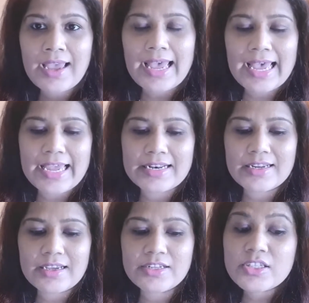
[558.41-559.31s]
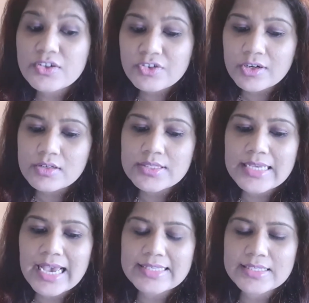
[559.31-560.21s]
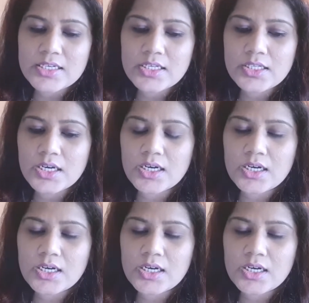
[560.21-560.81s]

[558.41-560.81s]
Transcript: And interference as in